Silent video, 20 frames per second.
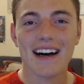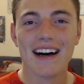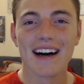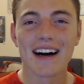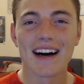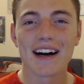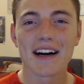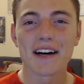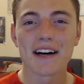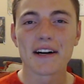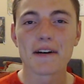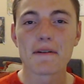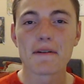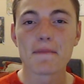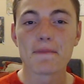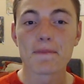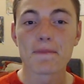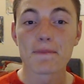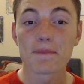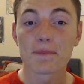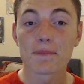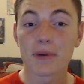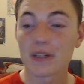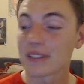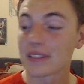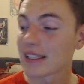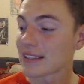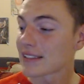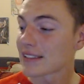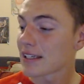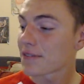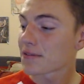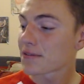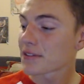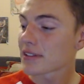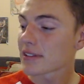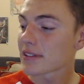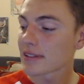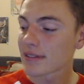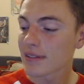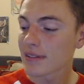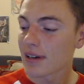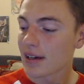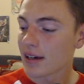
But I definitely